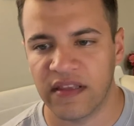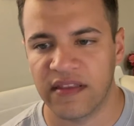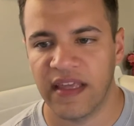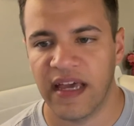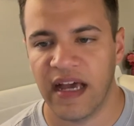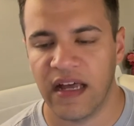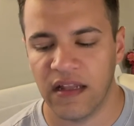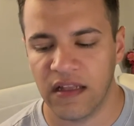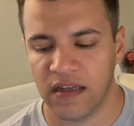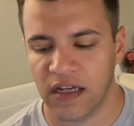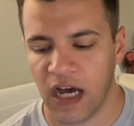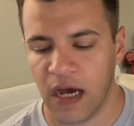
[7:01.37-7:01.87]
that the
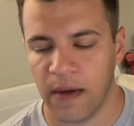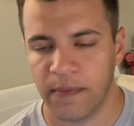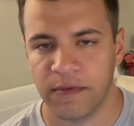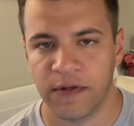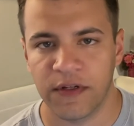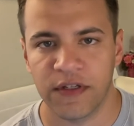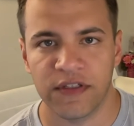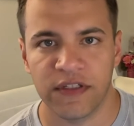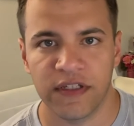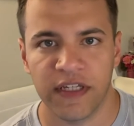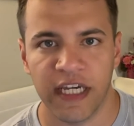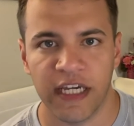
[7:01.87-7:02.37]

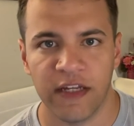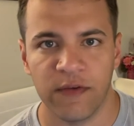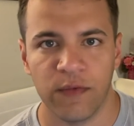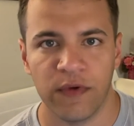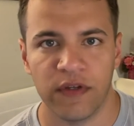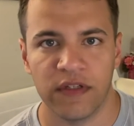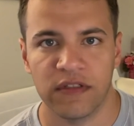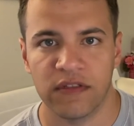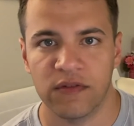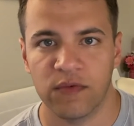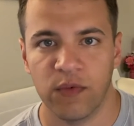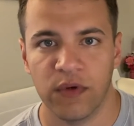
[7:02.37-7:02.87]
helicopter scene
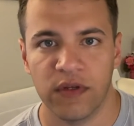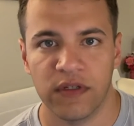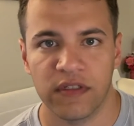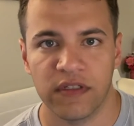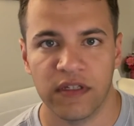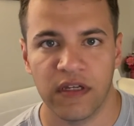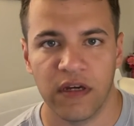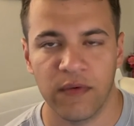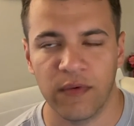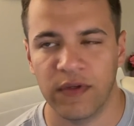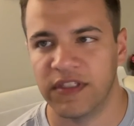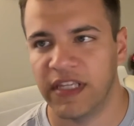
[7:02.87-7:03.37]
was was
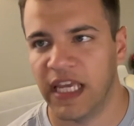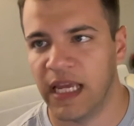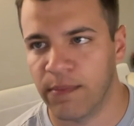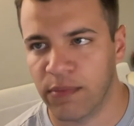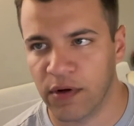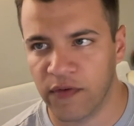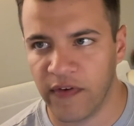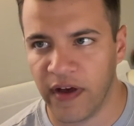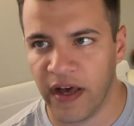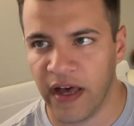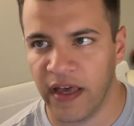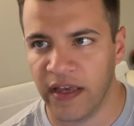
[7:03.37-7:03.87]
uh, was
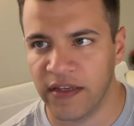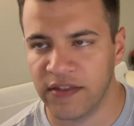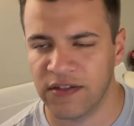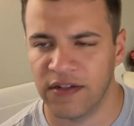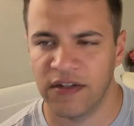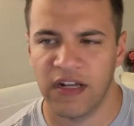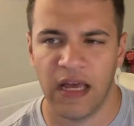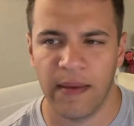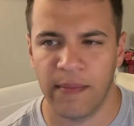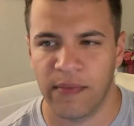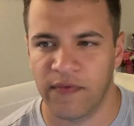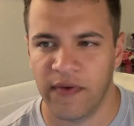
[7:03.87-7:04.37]
improvised or
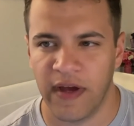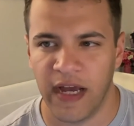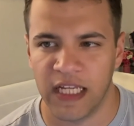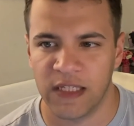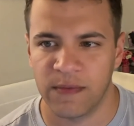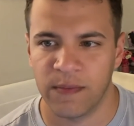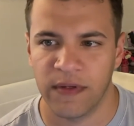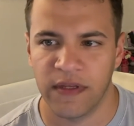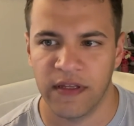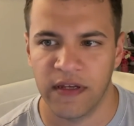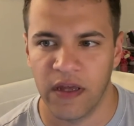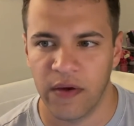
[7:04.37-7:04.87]
not
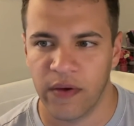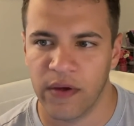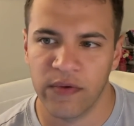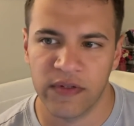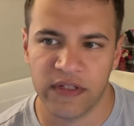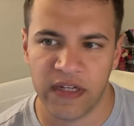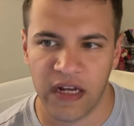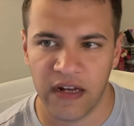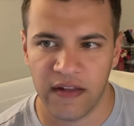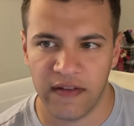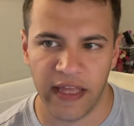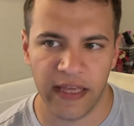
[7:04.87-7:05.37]
improvised, but you know, it was
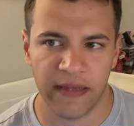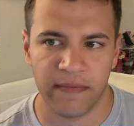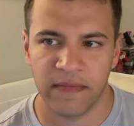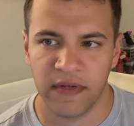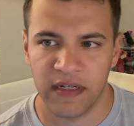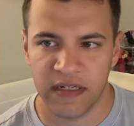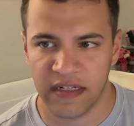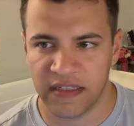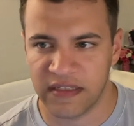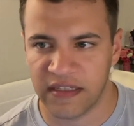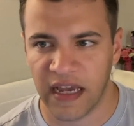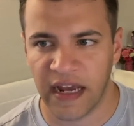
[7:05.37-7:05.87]
kind of
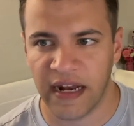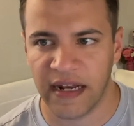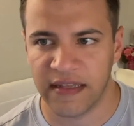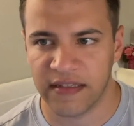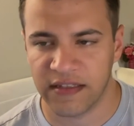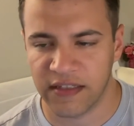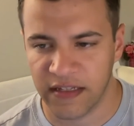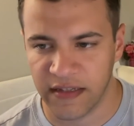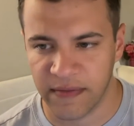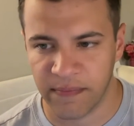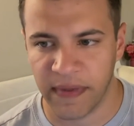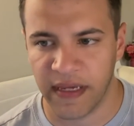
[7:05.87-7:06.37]
like decided
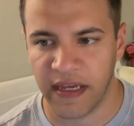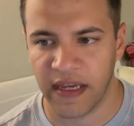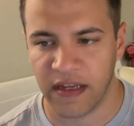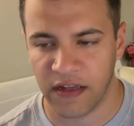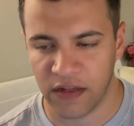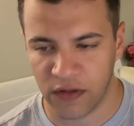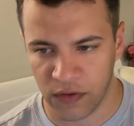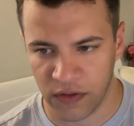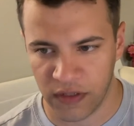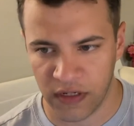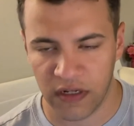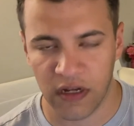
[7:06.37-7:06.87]
to be
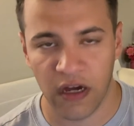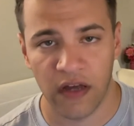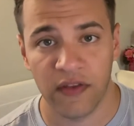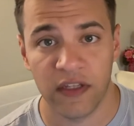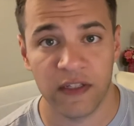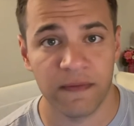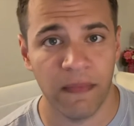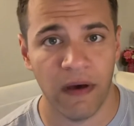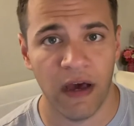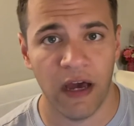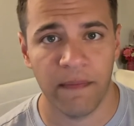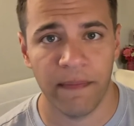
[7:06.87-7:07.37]
included on the
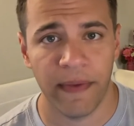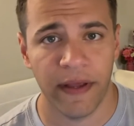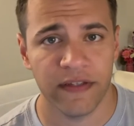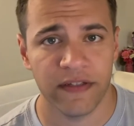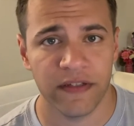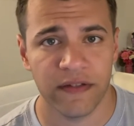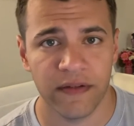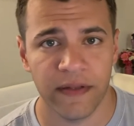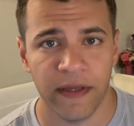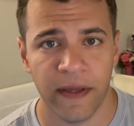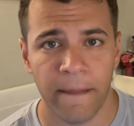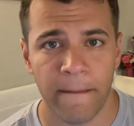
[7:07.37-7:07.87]
spot
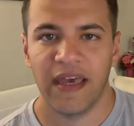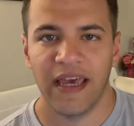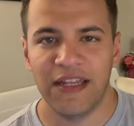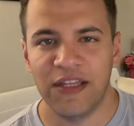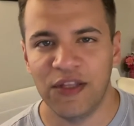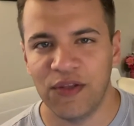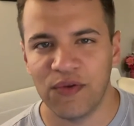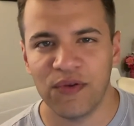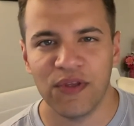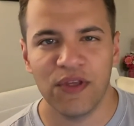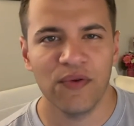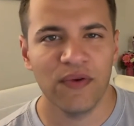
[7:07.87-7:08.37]
basically. And
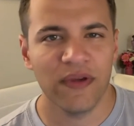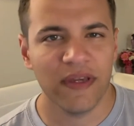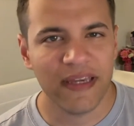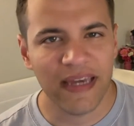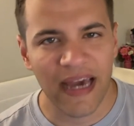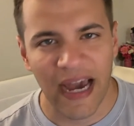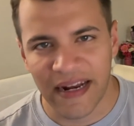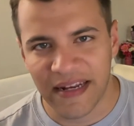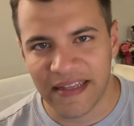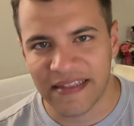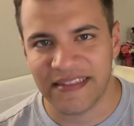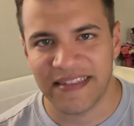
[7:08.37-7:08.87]
you, you can
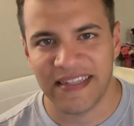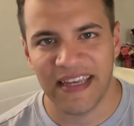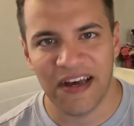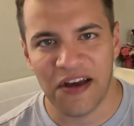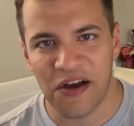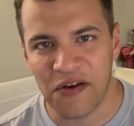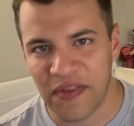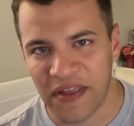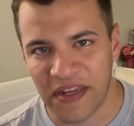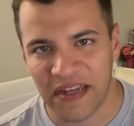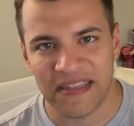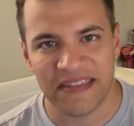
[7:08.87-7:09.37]
kind of
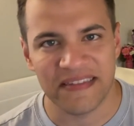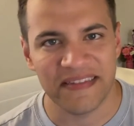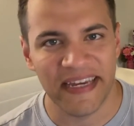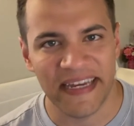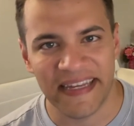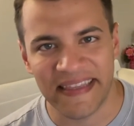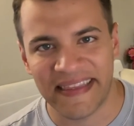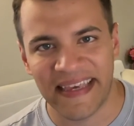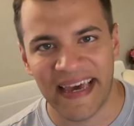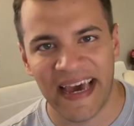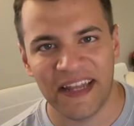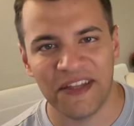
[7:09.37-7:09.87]
tell that it's
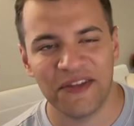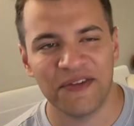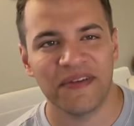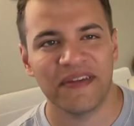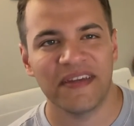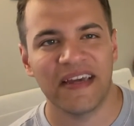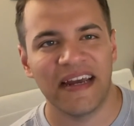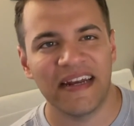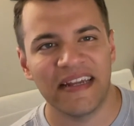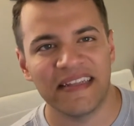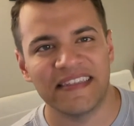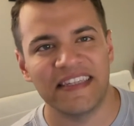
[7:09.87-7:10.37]
like that. You can
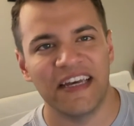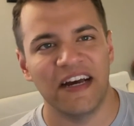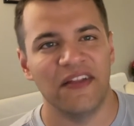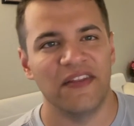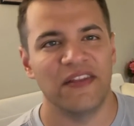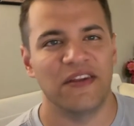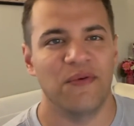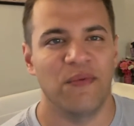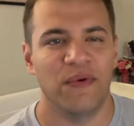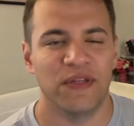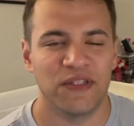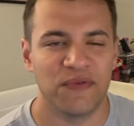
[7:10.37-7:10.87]
kind of tell
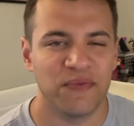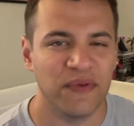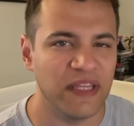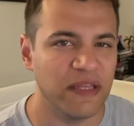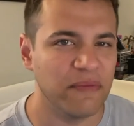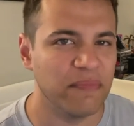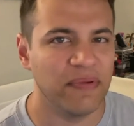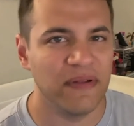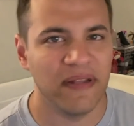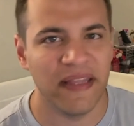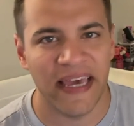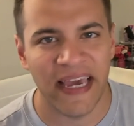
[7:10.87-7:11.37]
that it wasn't really
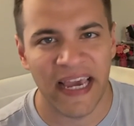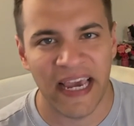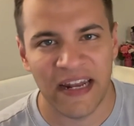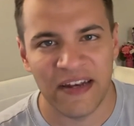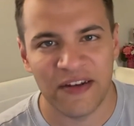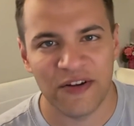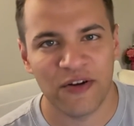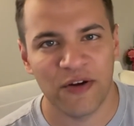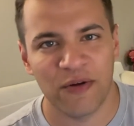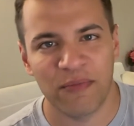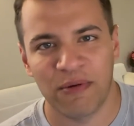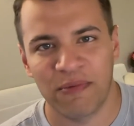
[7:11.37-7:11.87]

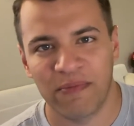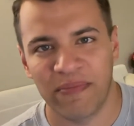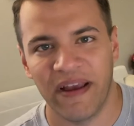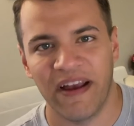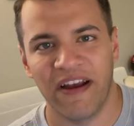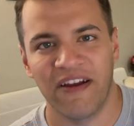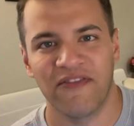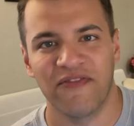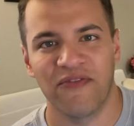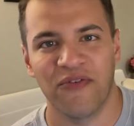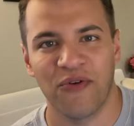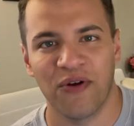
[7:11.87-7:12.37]
planned or, or
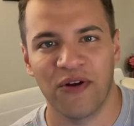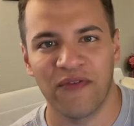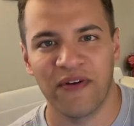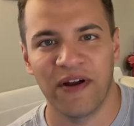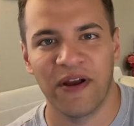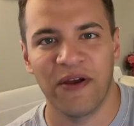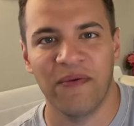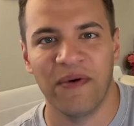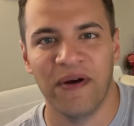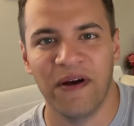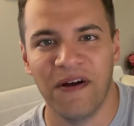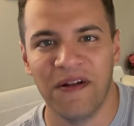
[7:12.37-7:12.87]
prepared for
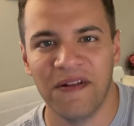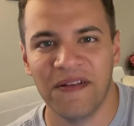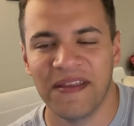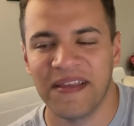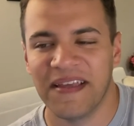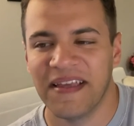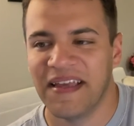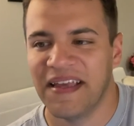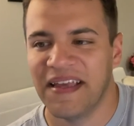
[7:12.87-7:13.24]
very well.